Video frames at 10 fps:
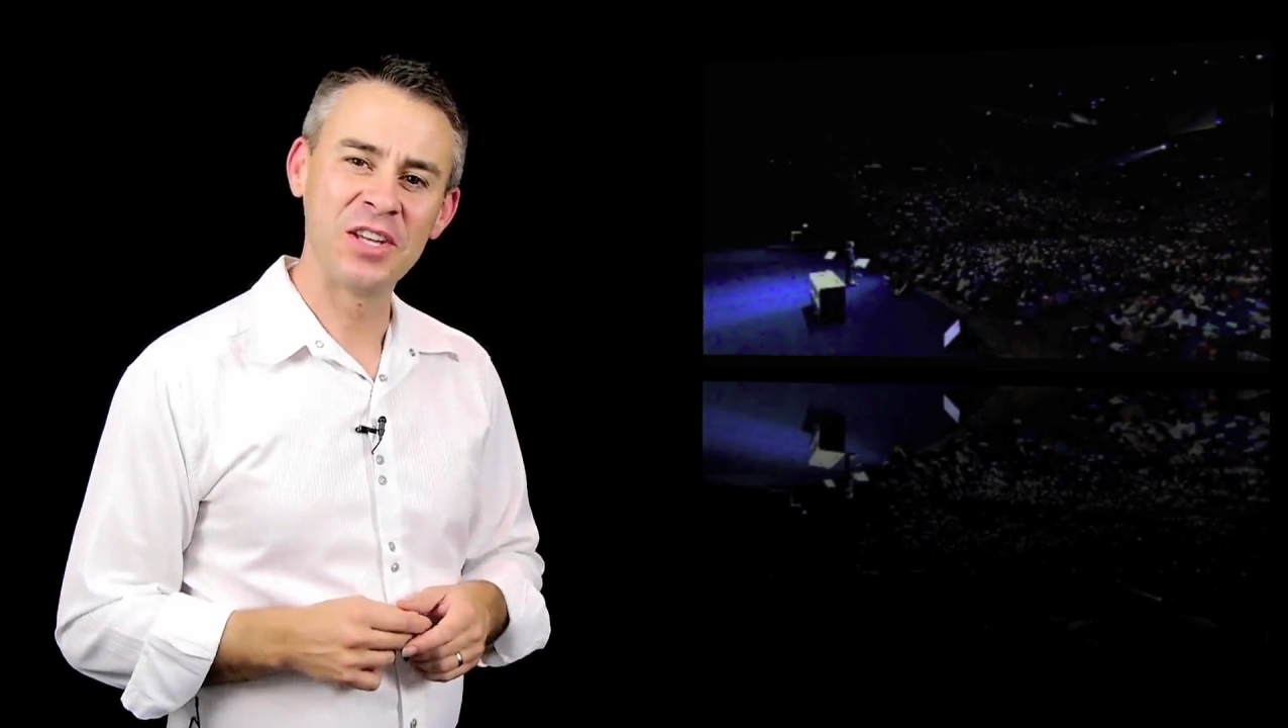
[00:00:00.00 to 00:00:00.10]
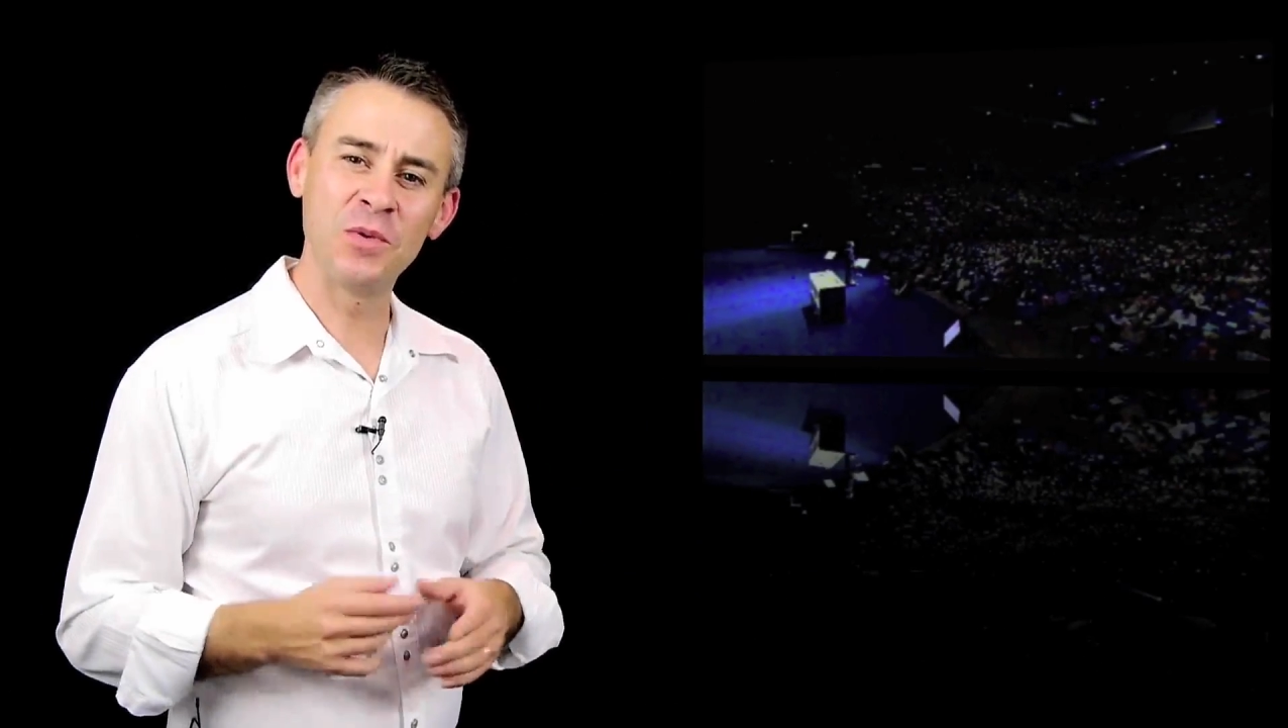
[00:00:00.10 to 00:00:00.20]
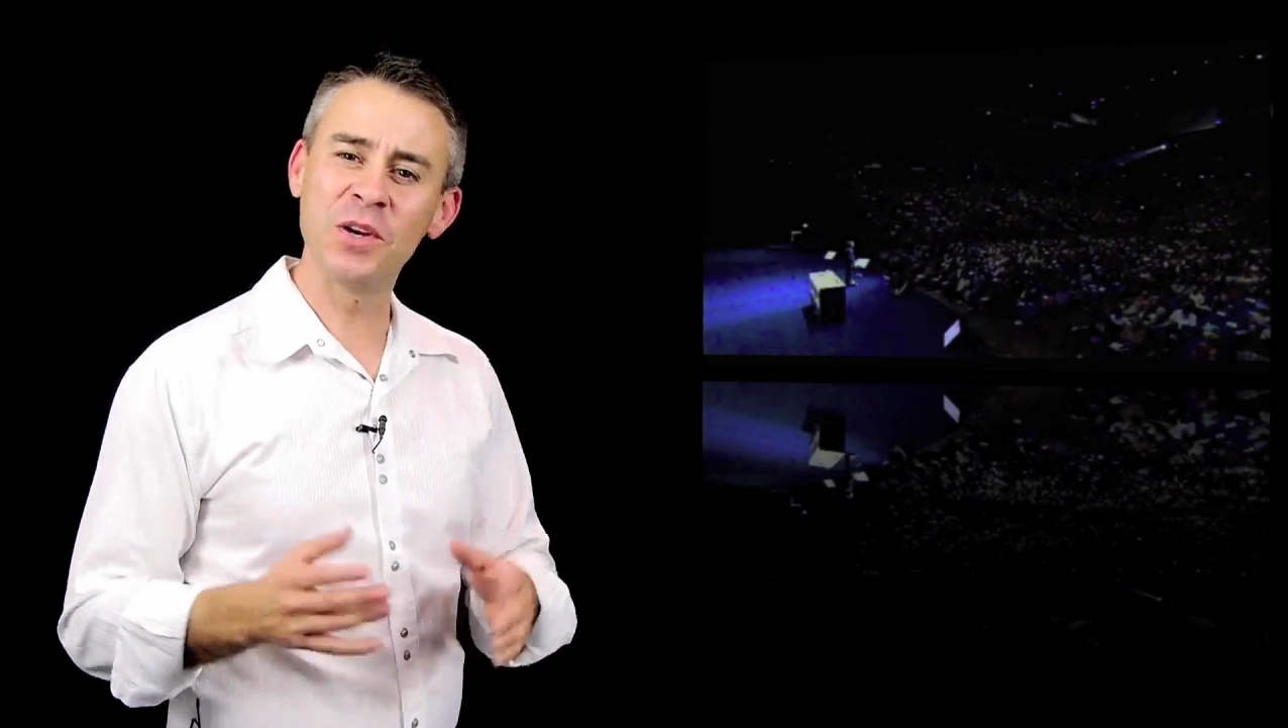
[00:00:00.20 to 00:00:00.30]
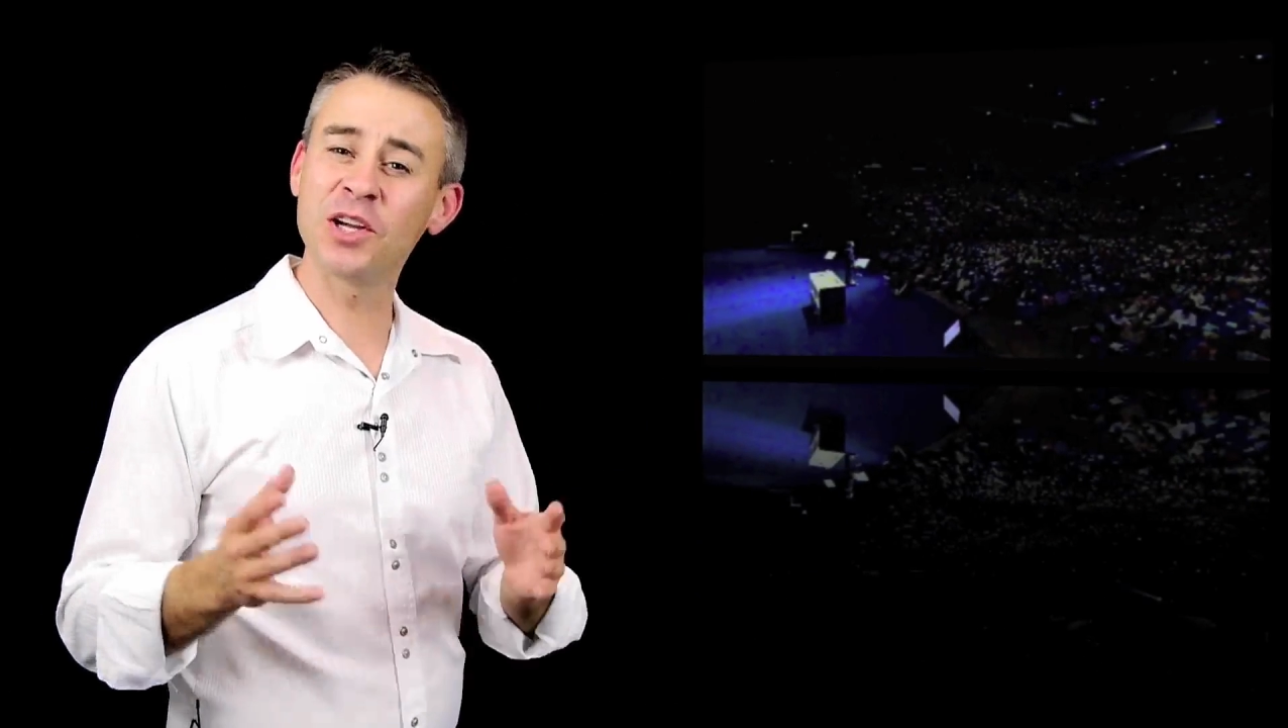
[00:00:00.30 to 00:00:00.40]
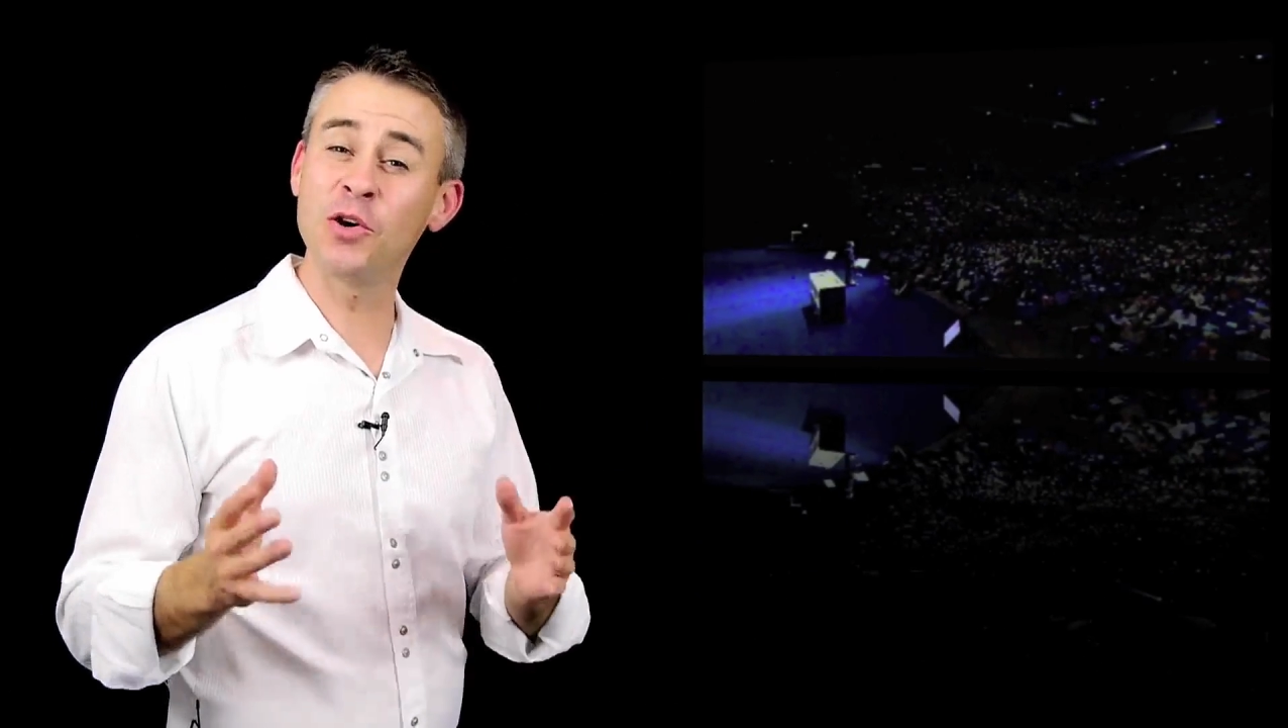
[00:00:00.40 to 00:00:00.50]

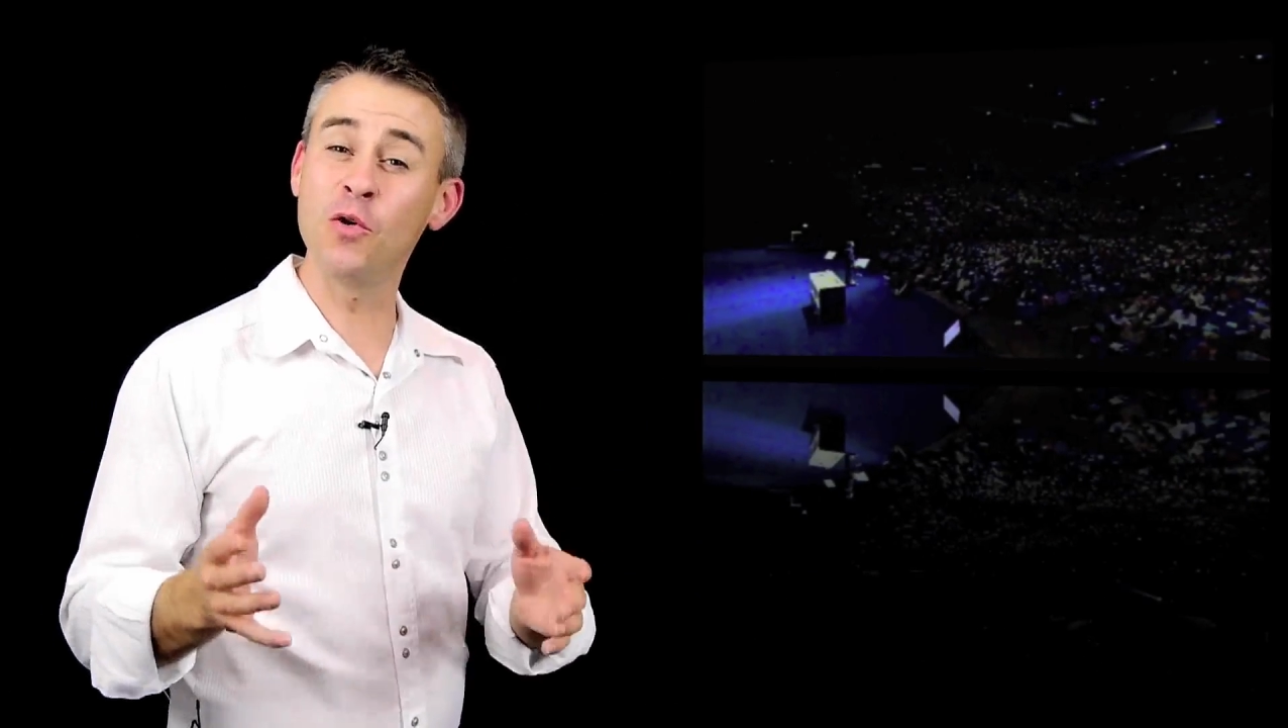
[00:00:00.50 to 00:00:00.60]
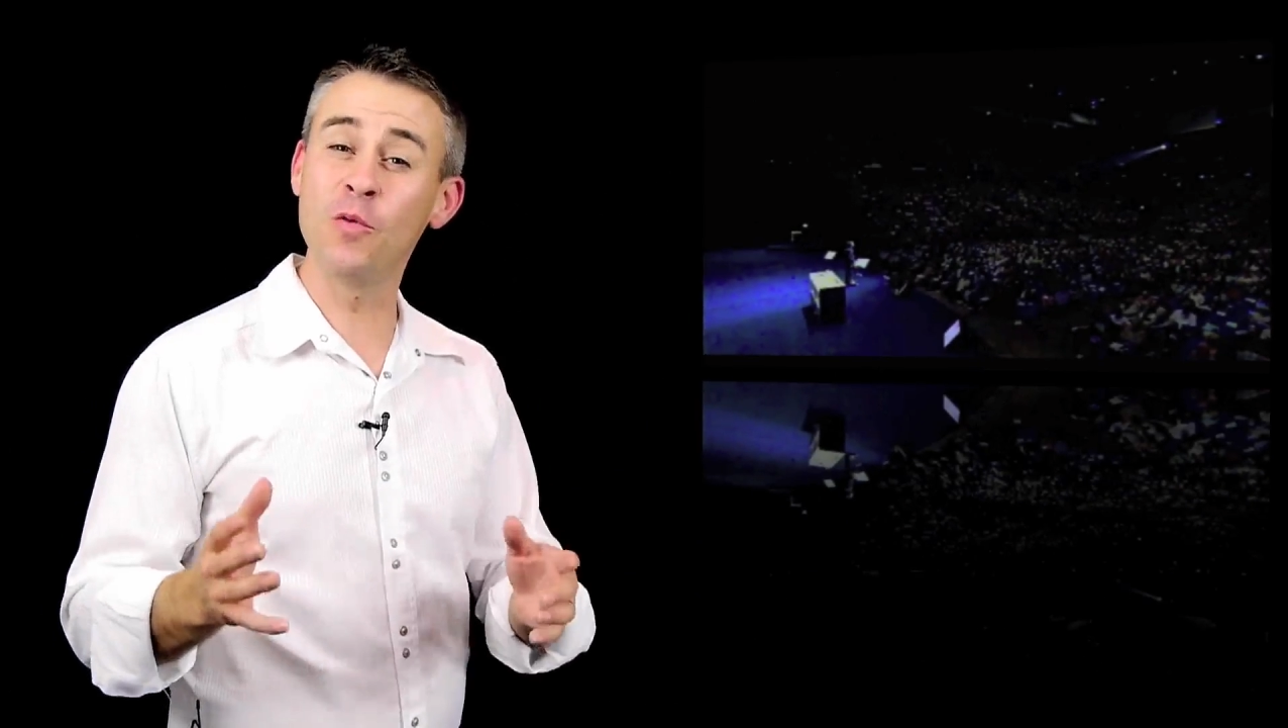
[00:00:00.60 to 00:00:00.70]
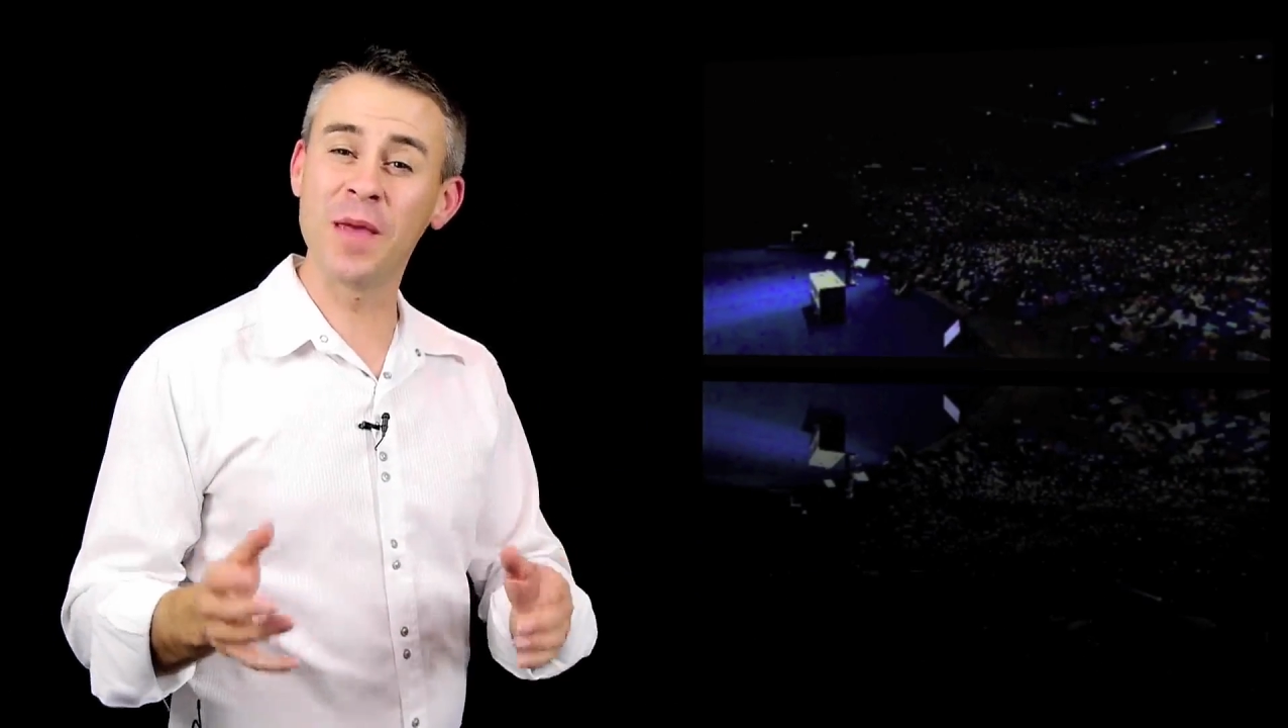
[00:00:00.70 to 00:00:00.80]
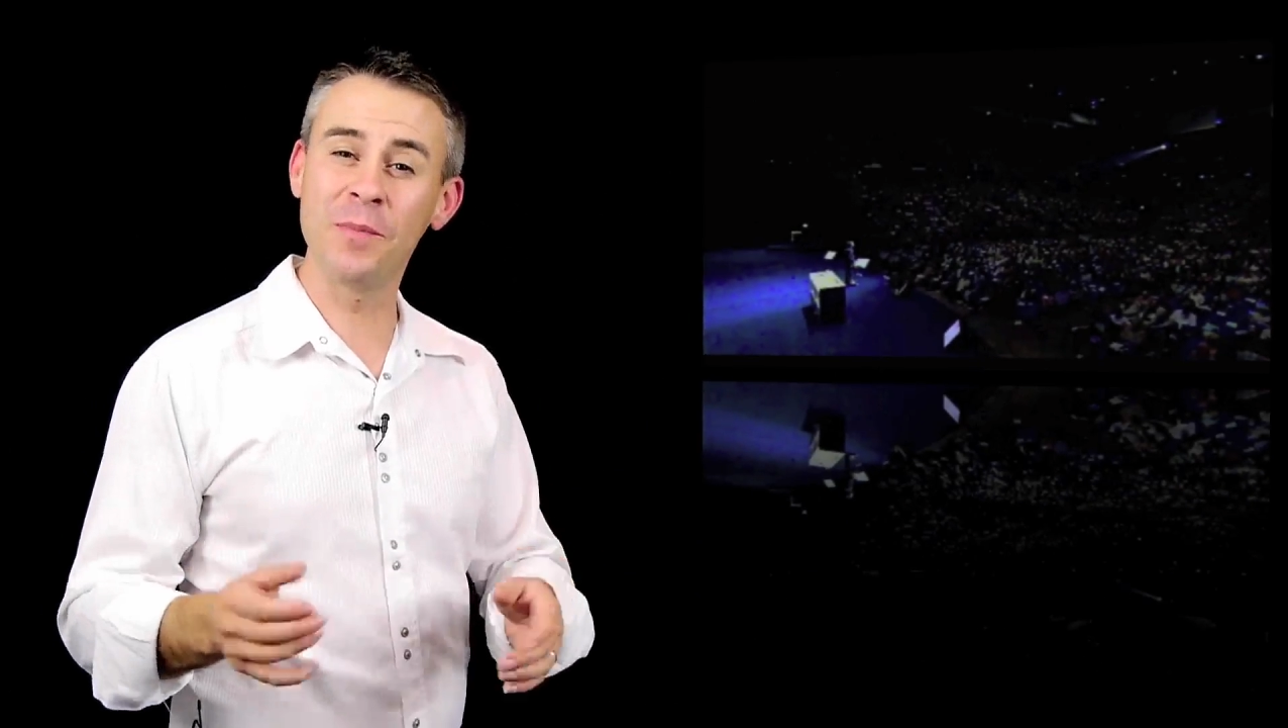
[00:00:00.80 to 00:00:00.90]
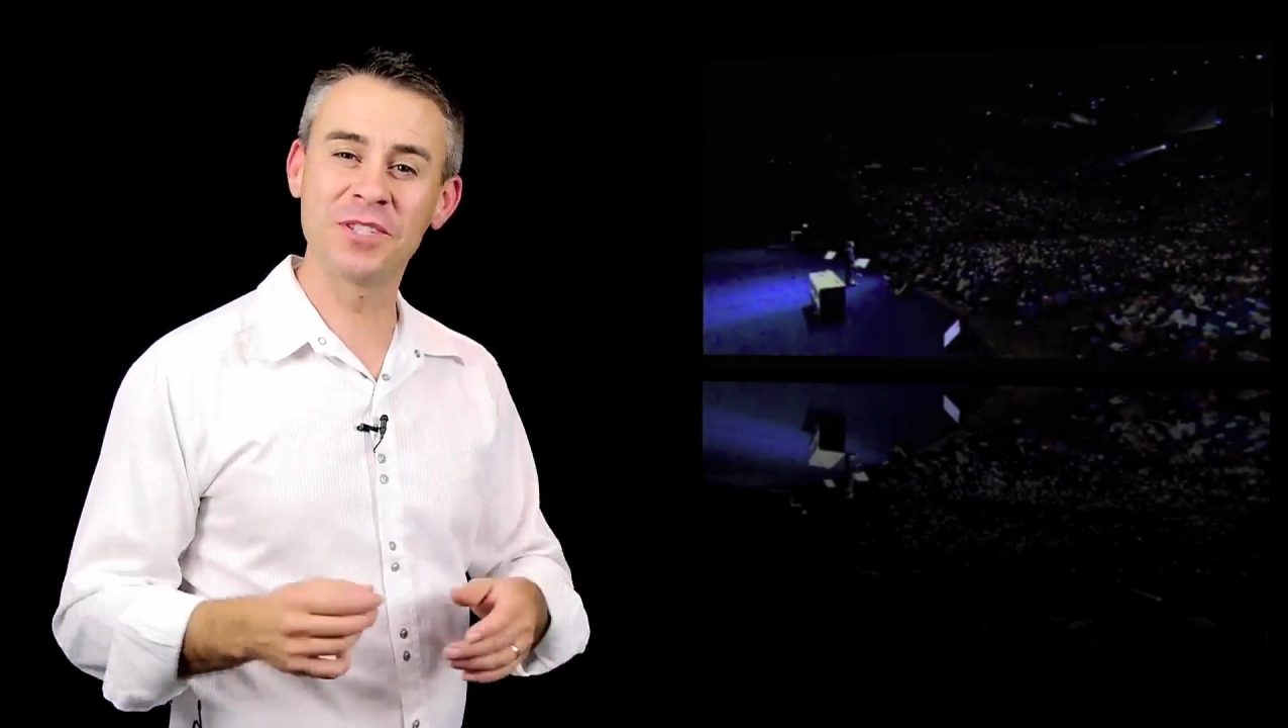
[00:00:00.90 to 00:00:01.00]
you want to
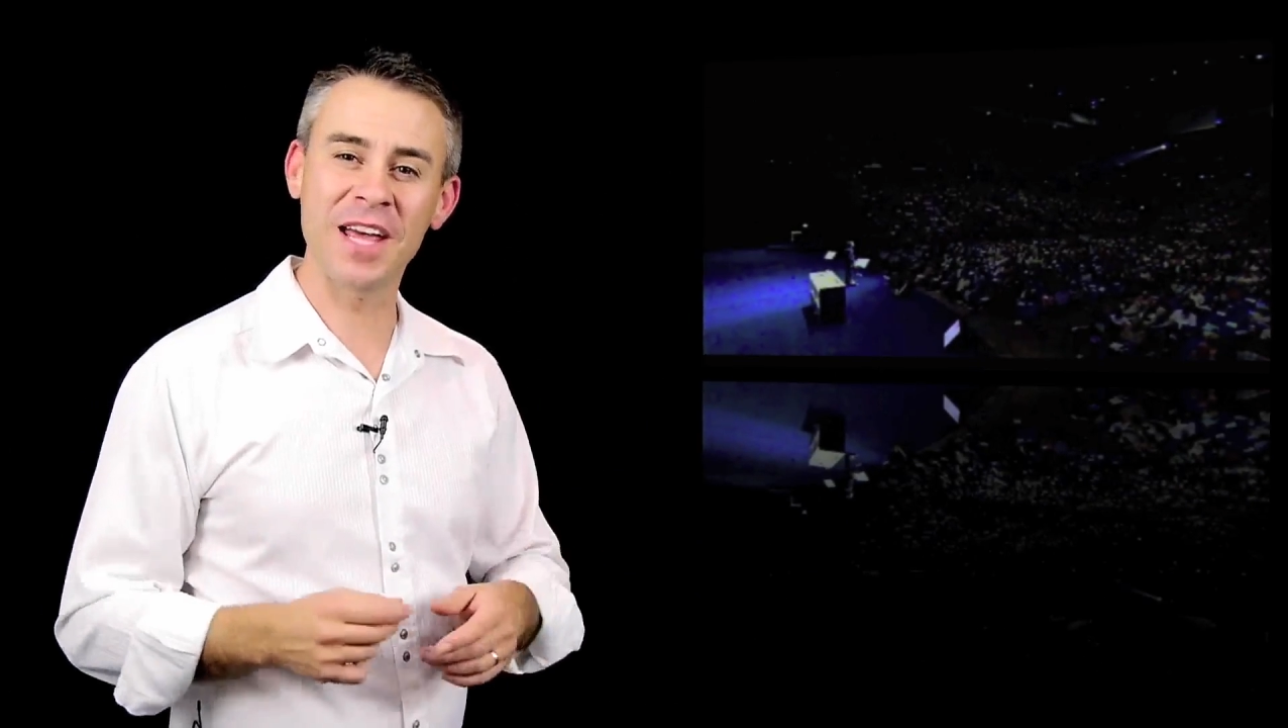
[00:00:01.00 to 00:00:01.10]
call people